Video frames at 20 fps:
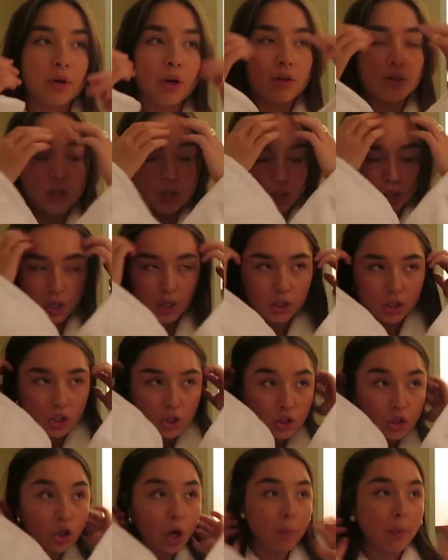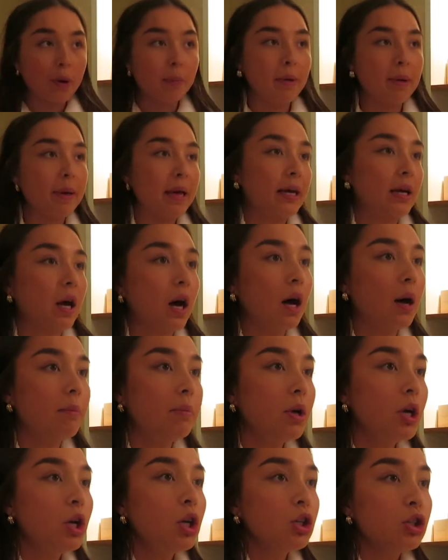going to just top up my
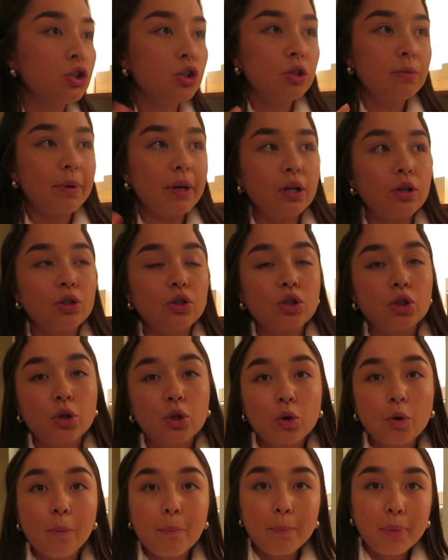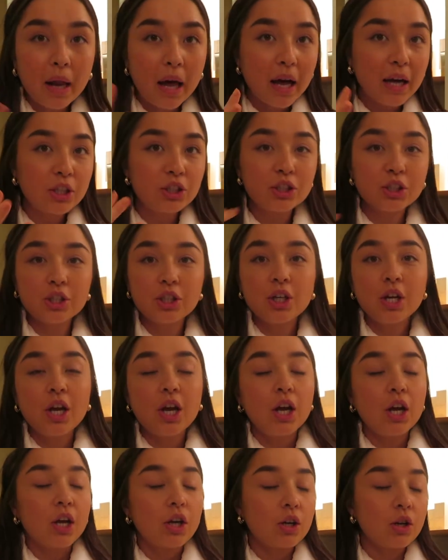makeup, do my usual blush,
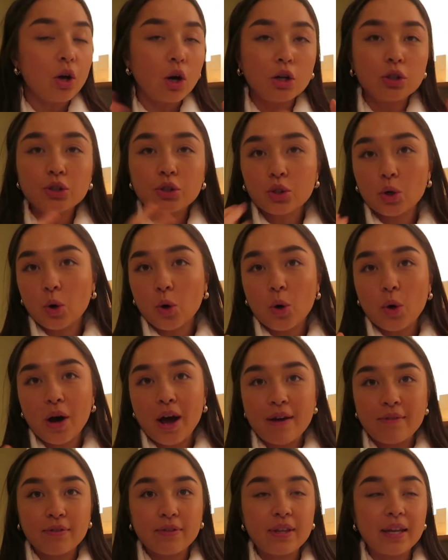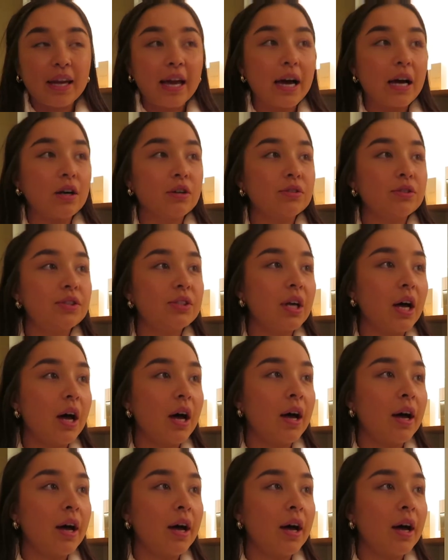contour, everything else.